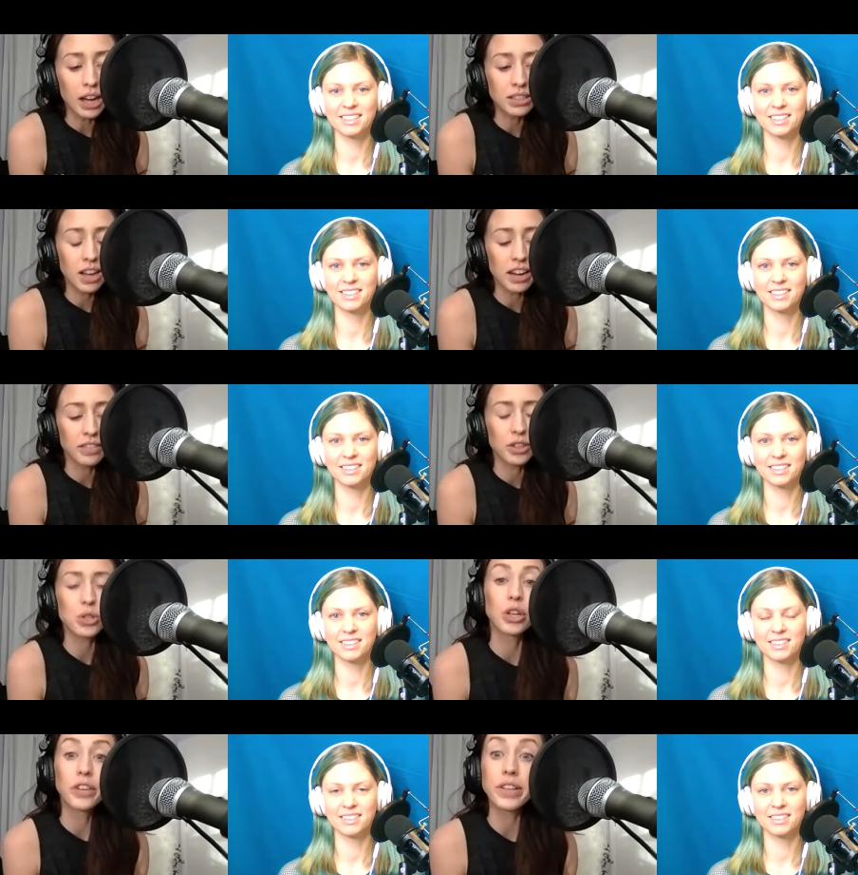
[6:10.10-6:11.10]
Speaker 1: kind of the
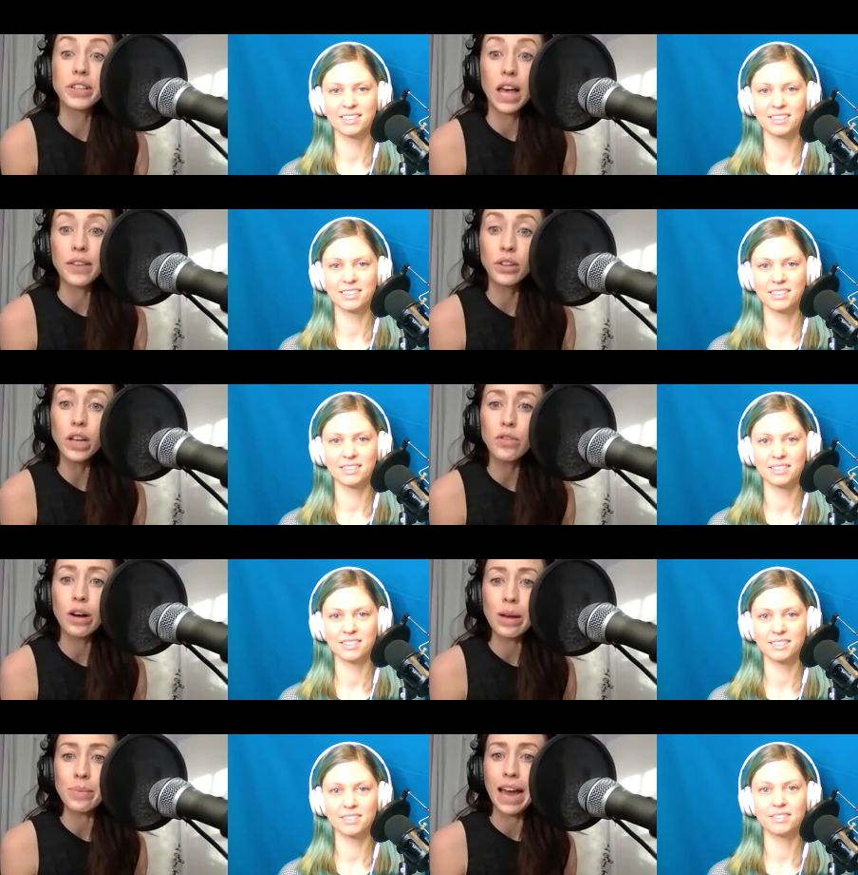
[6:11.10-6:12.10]
surface level of what
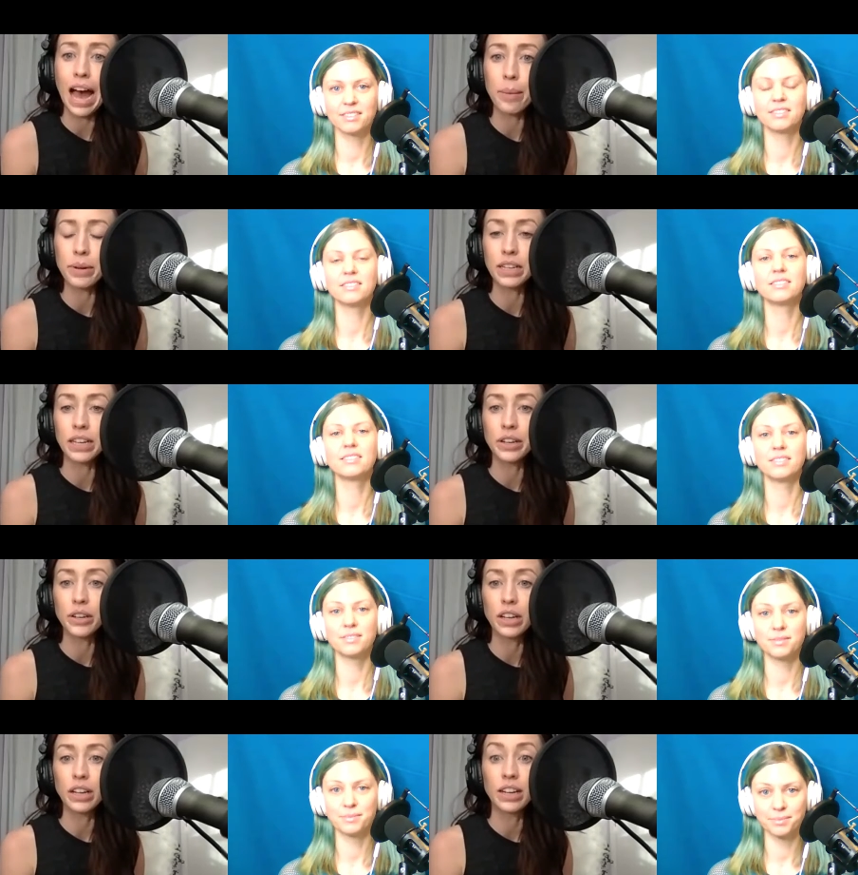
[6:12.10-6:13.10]
might be happening in
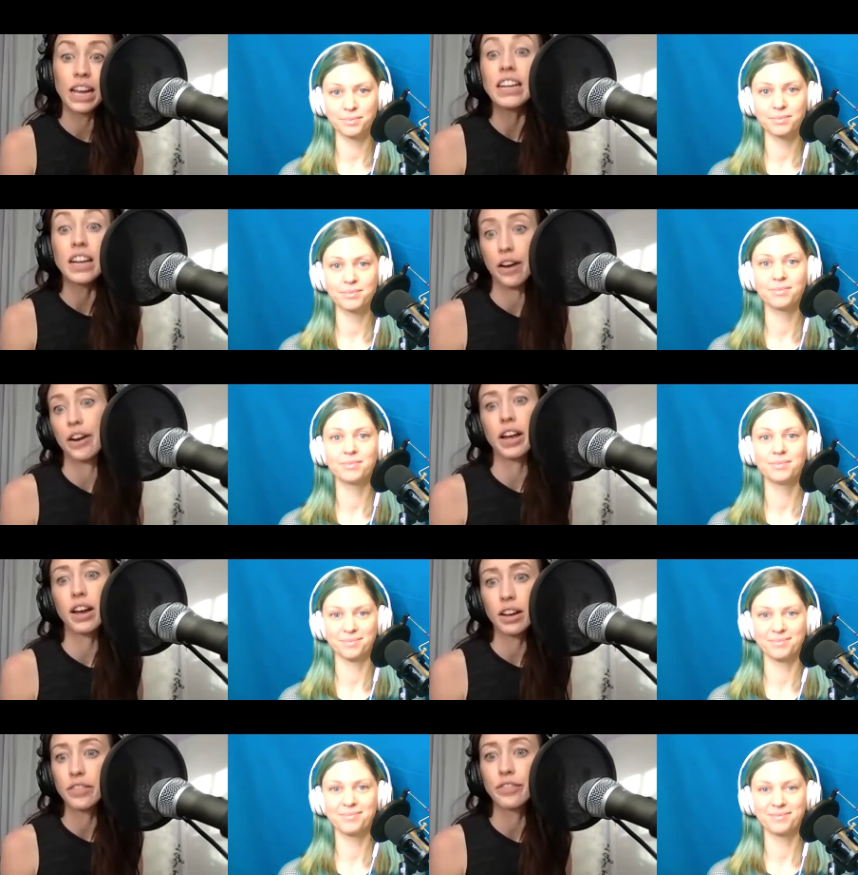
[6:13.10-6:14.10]
in any area
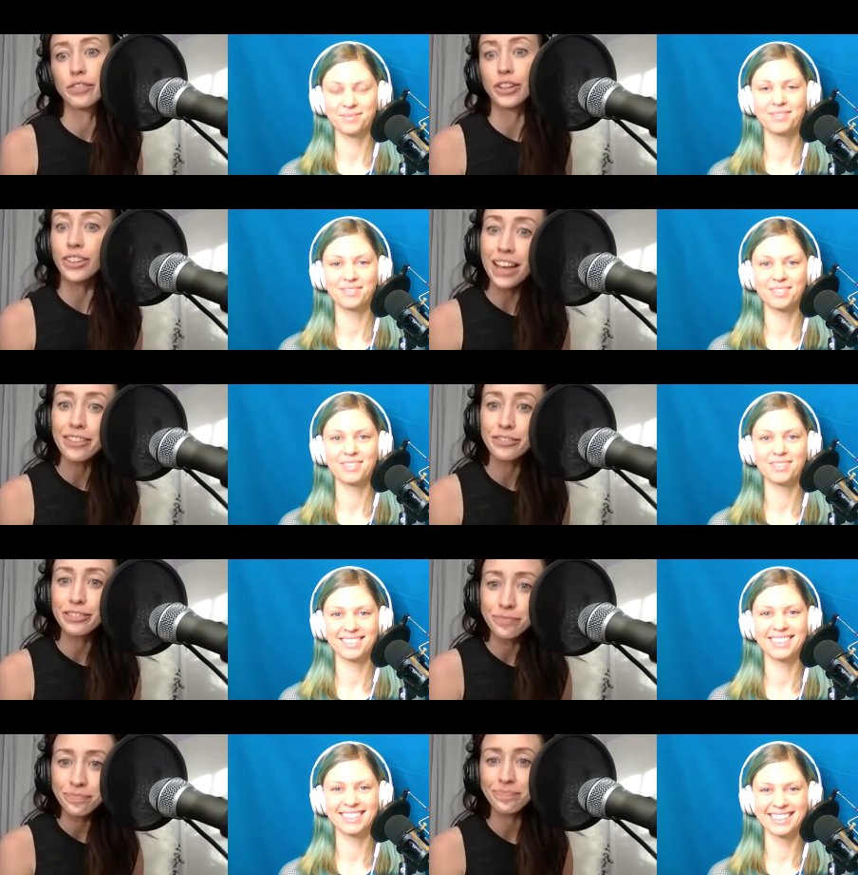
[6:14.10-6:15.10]
of your life
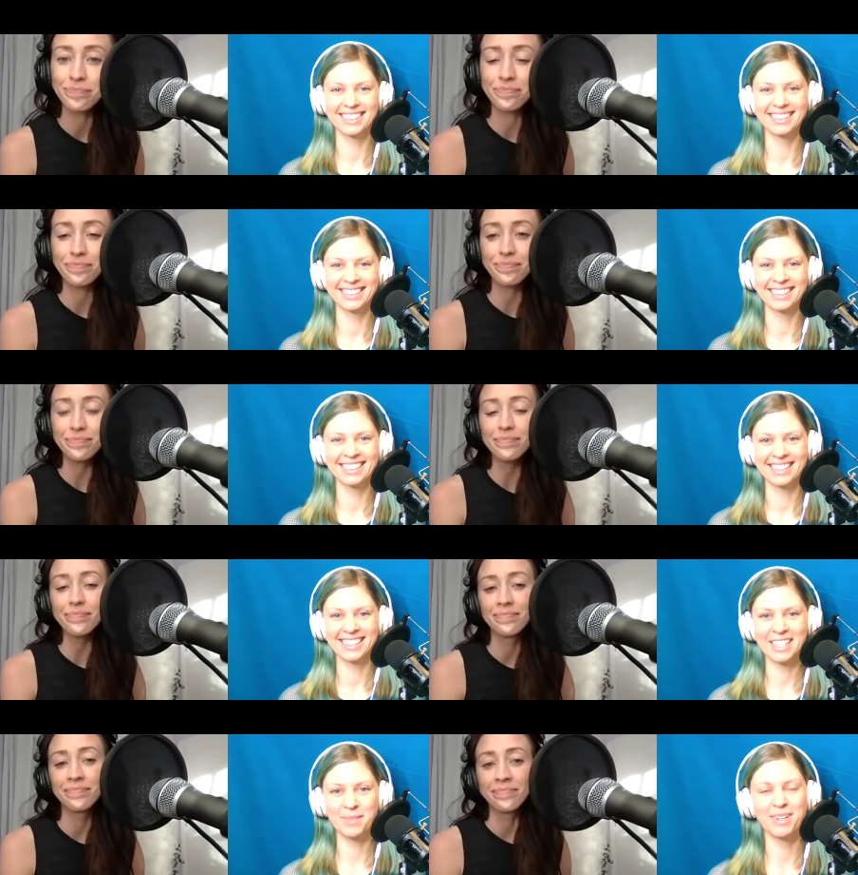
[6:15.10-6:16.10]

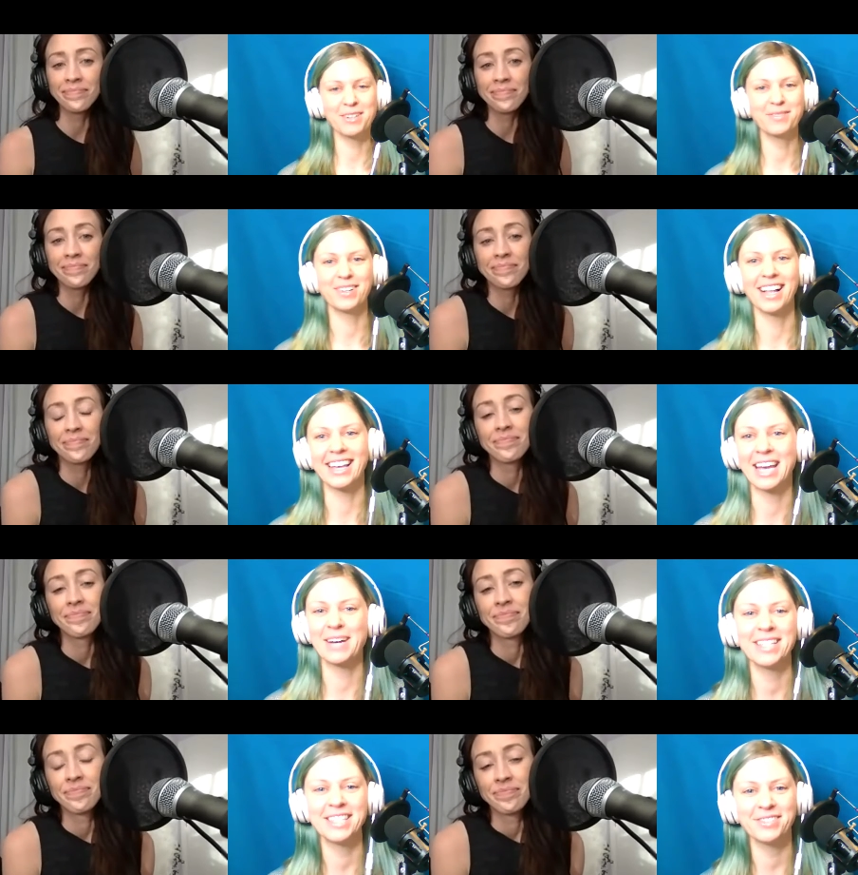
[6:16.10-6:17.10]
Speaker 2: that's wonderful i
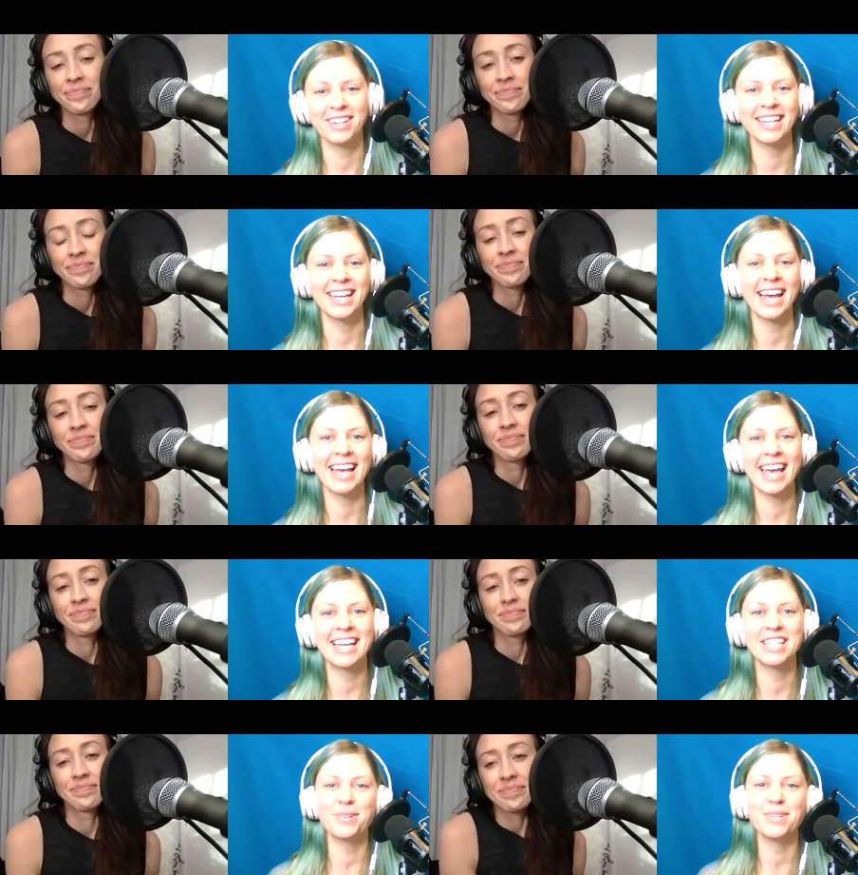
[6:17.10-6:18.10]
can't wait to read it
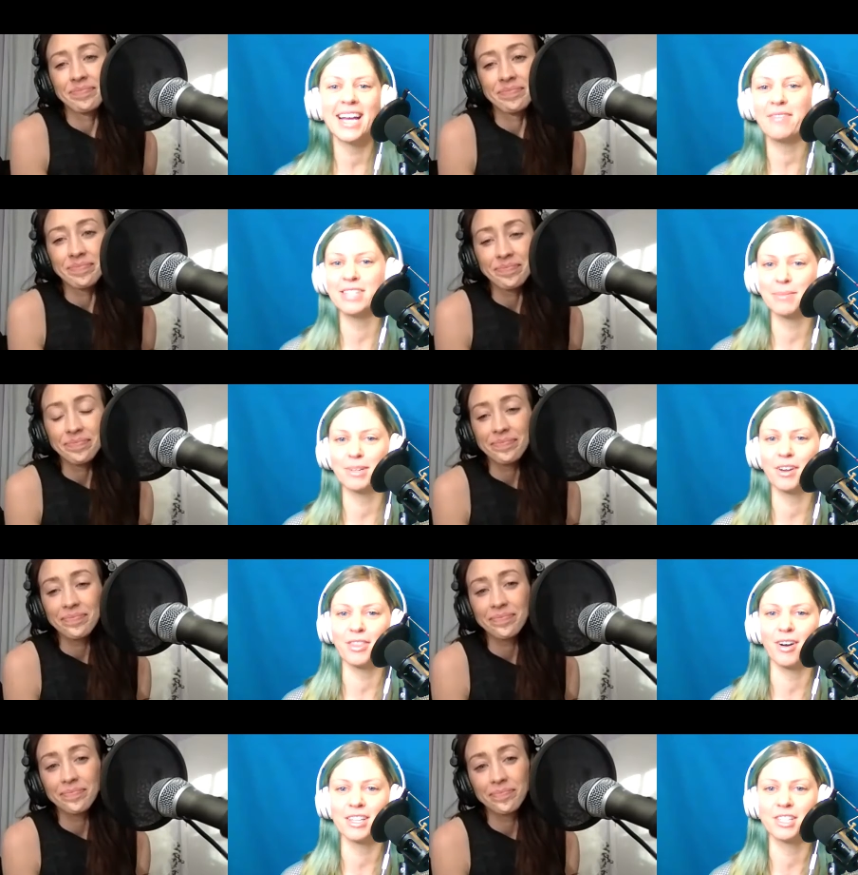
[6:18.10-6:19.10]
and you and i have similar
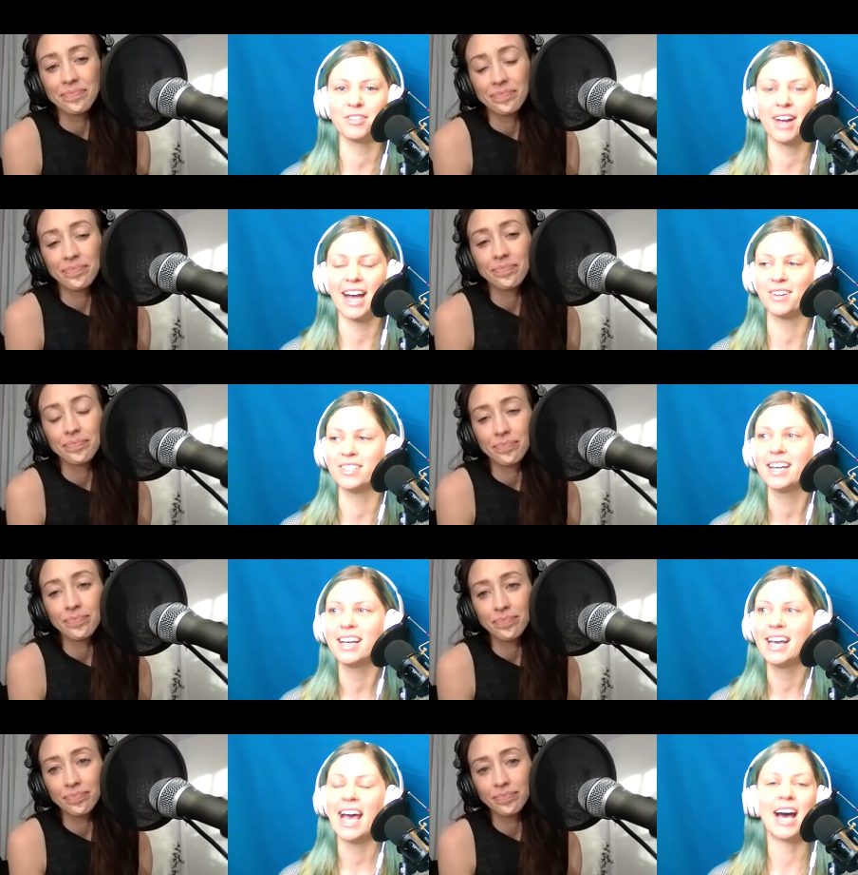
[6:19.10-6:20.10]
thoughts around
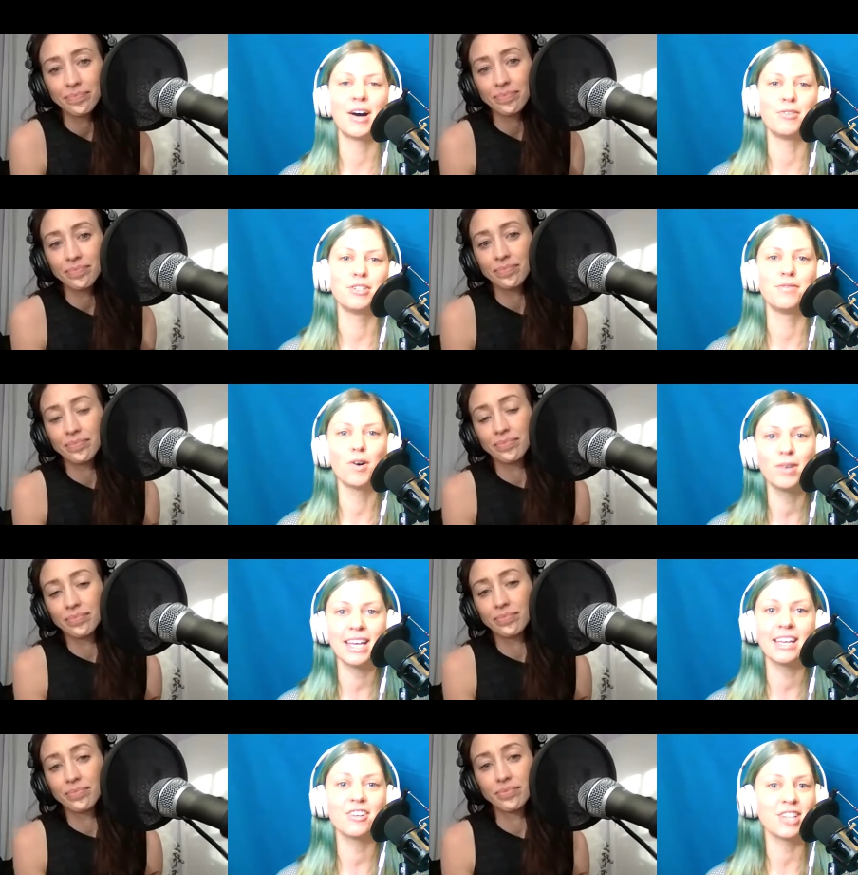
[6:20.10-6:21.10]
how
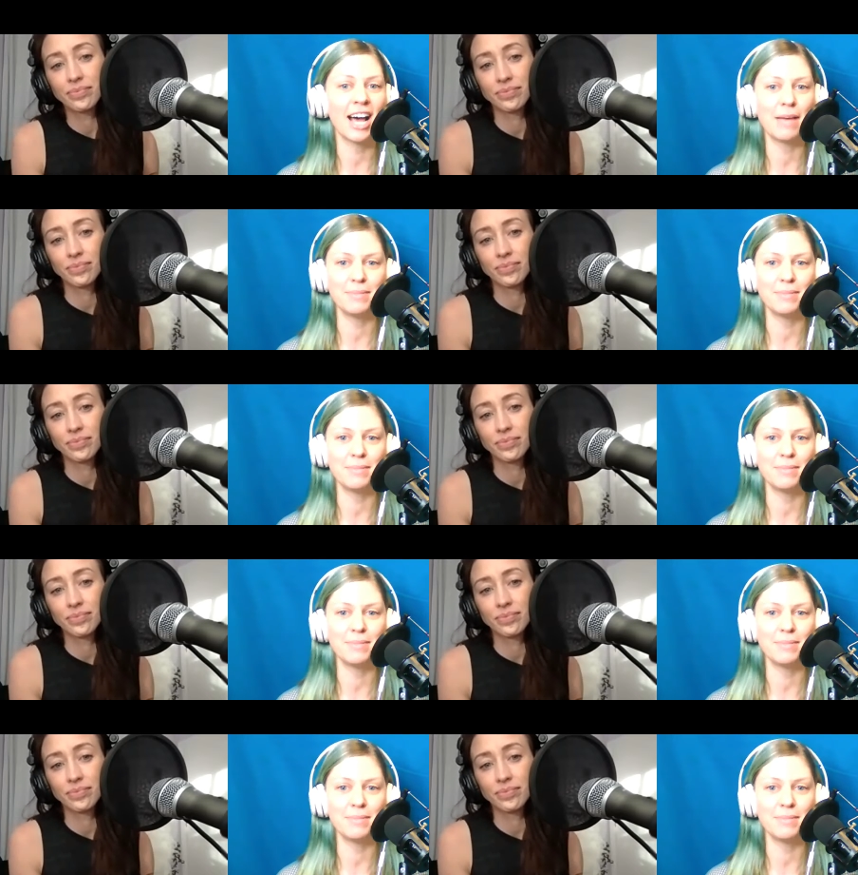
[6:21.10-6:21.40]
devoting your time